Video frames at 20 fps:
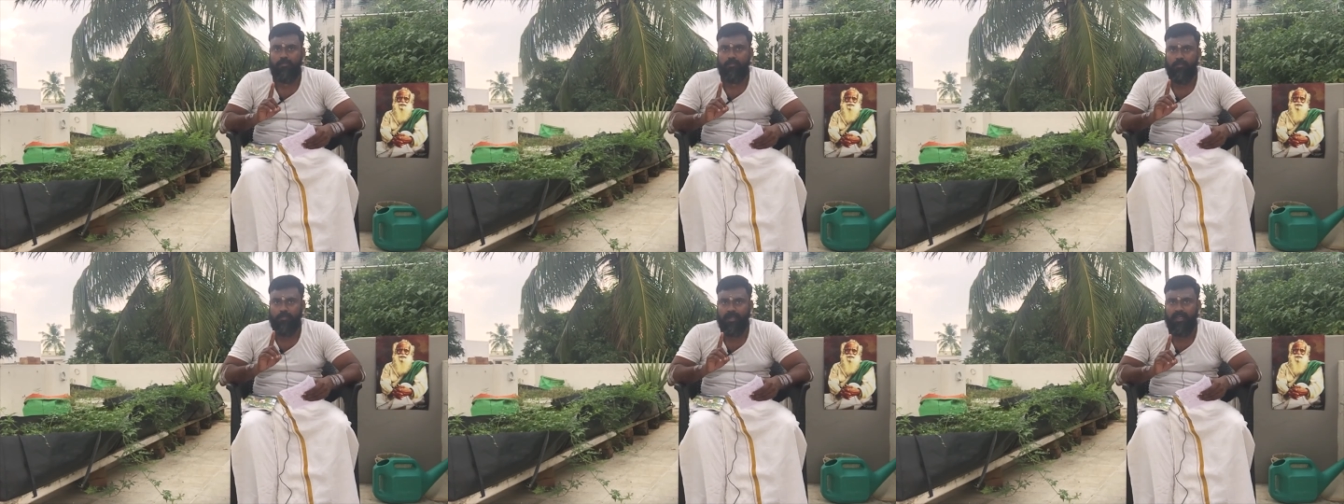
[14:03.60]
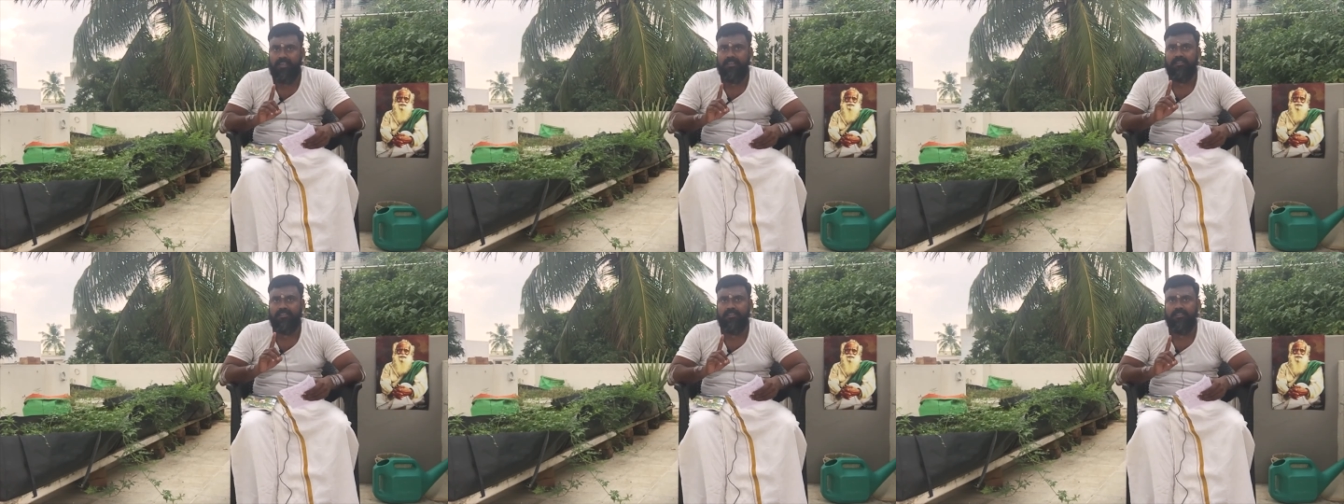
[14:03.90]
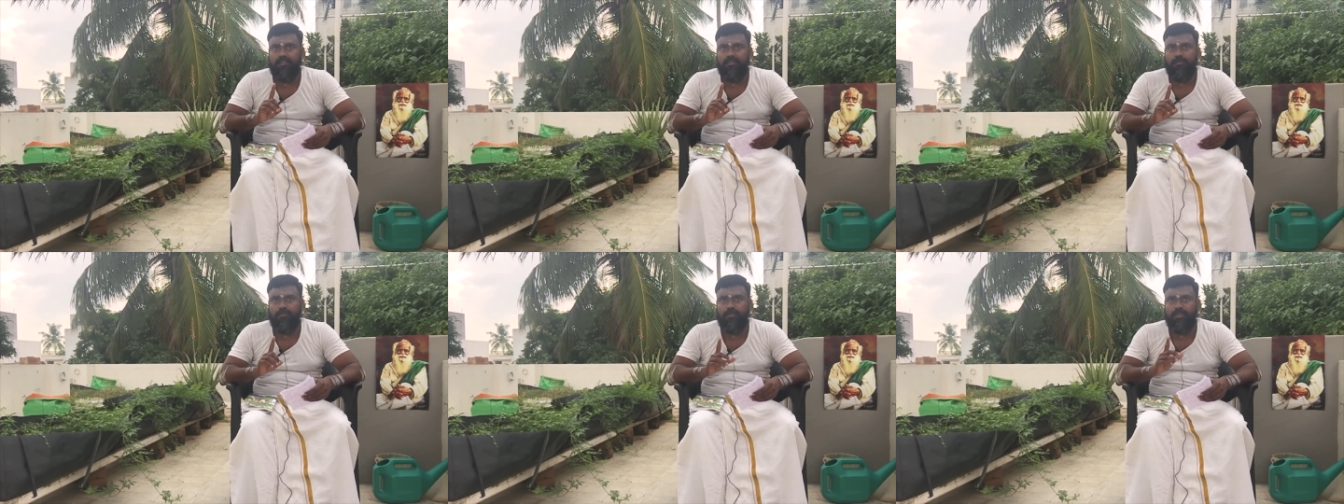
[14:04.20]

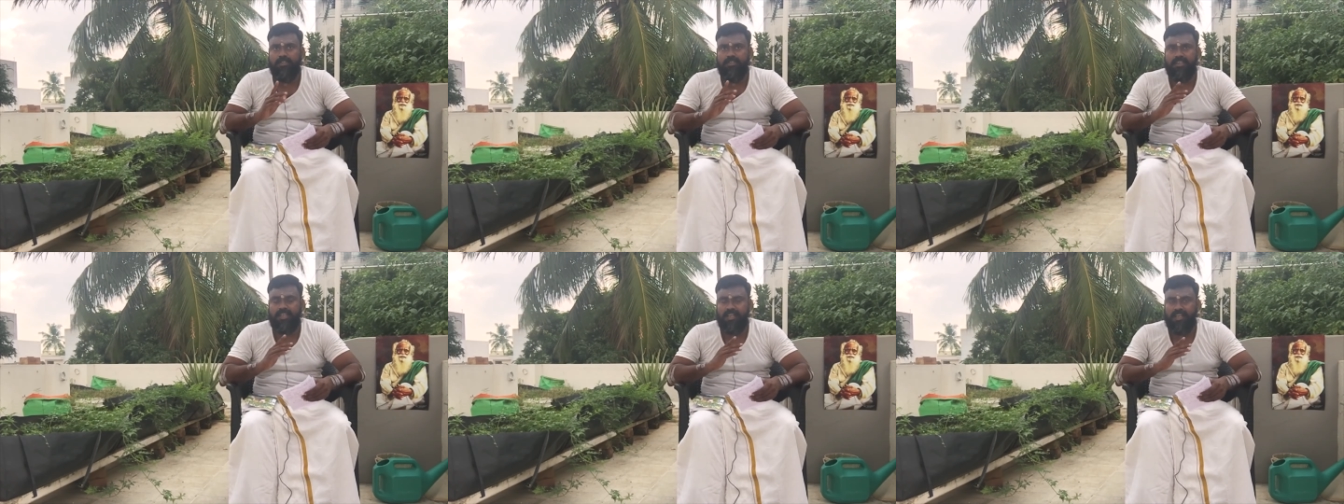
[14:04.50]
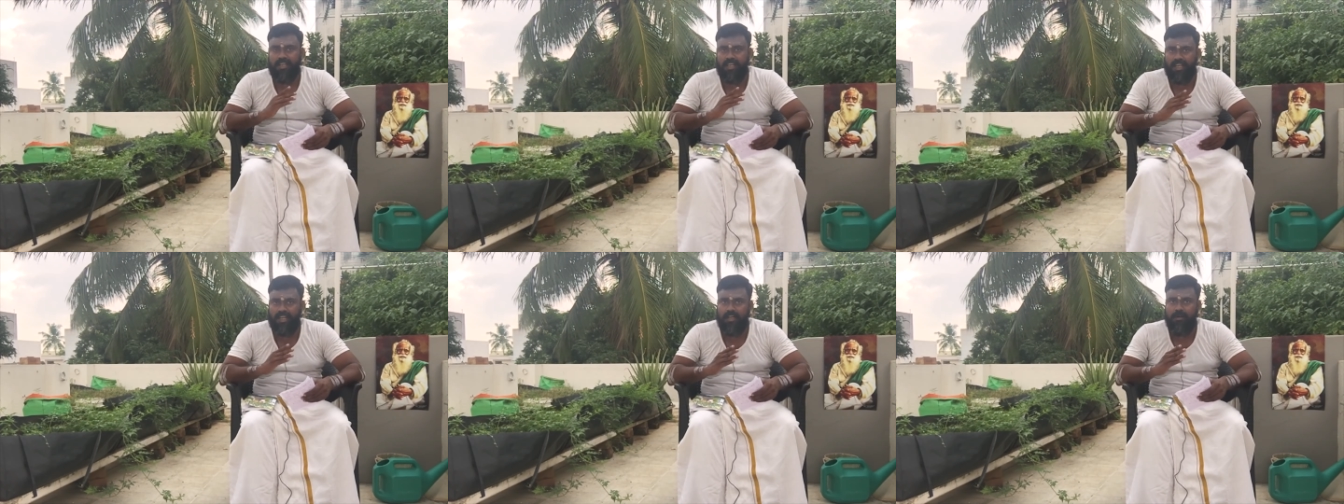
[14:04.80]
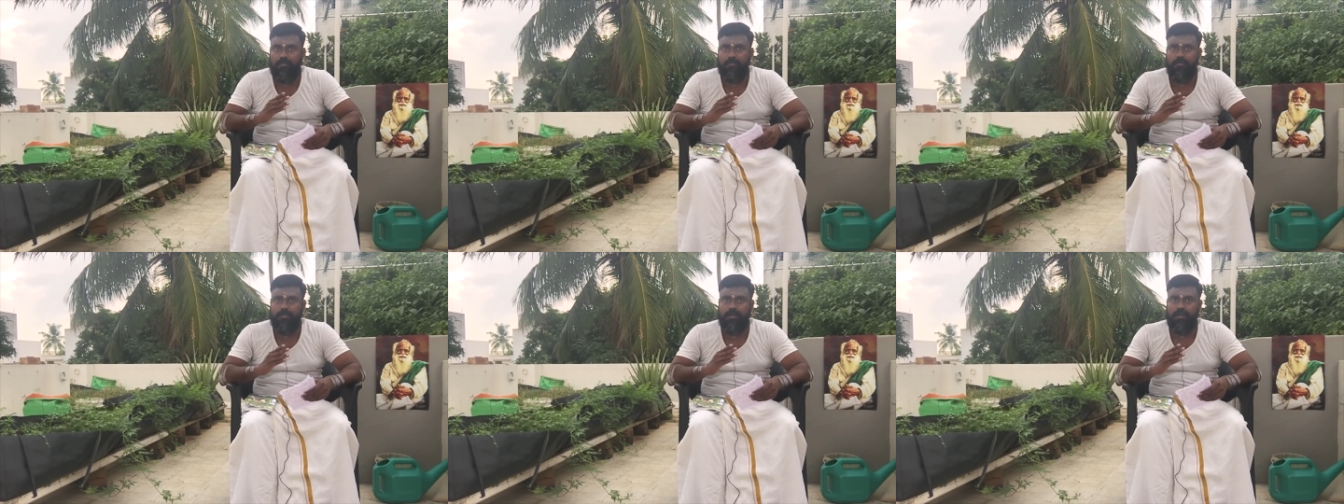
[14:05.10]
medicine which can
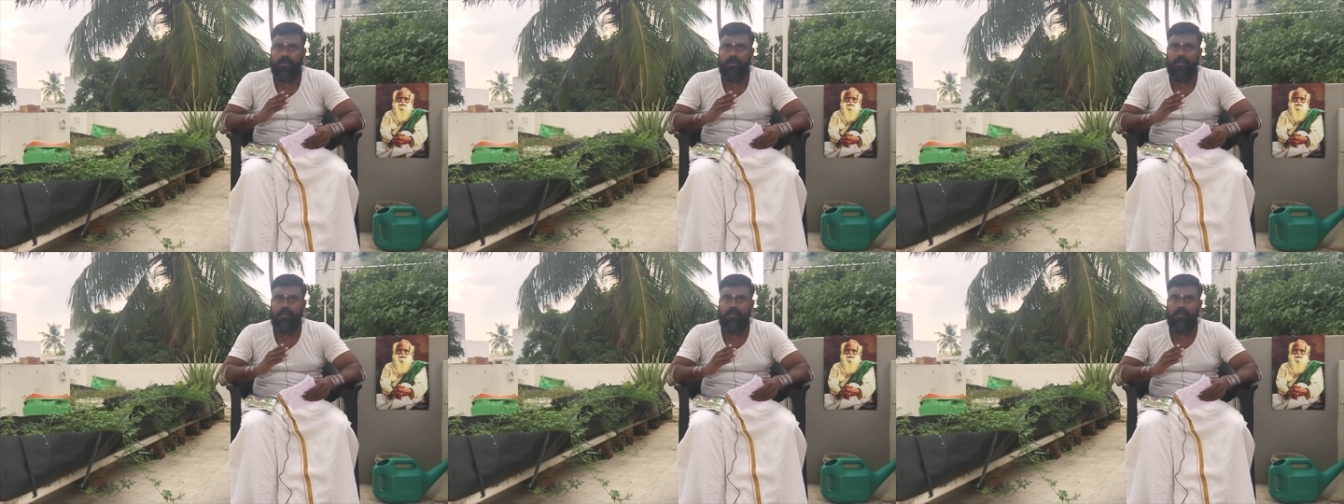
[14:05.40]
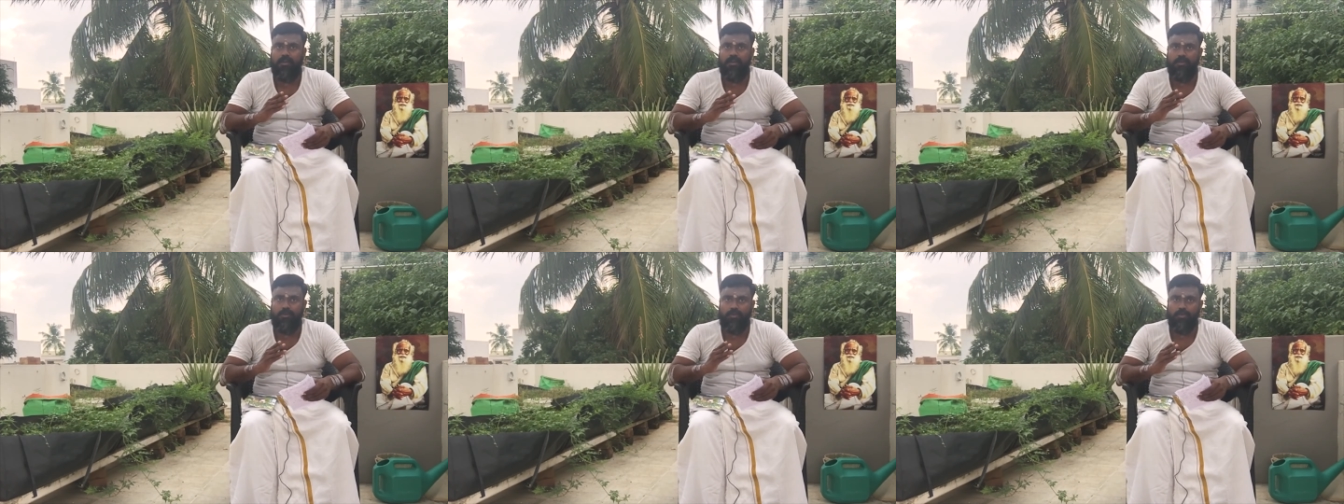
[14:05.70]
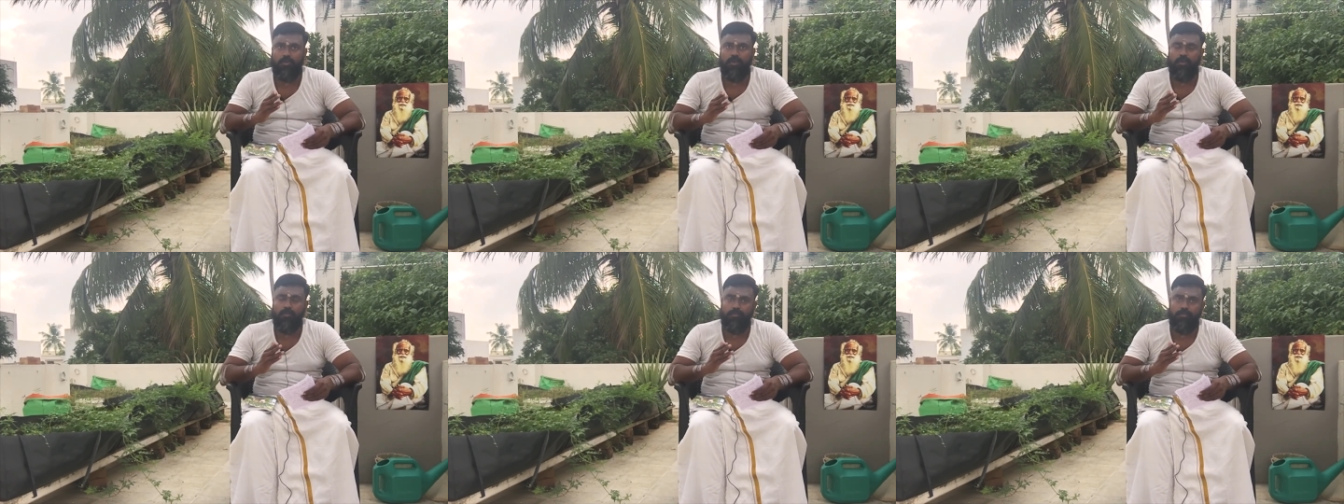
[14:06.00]
help
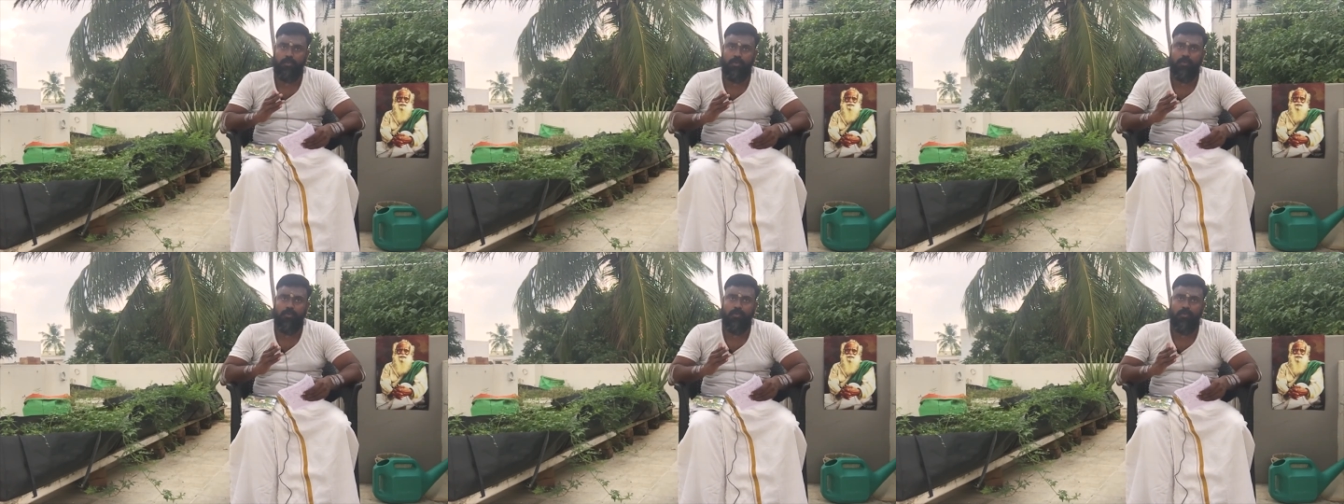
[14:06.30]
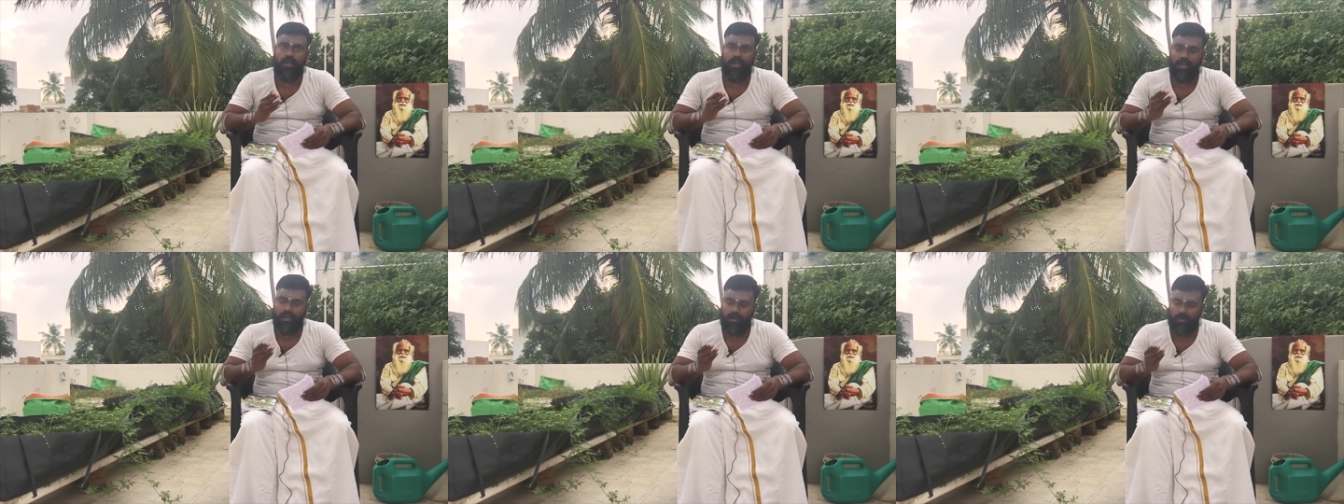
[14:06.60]
to improve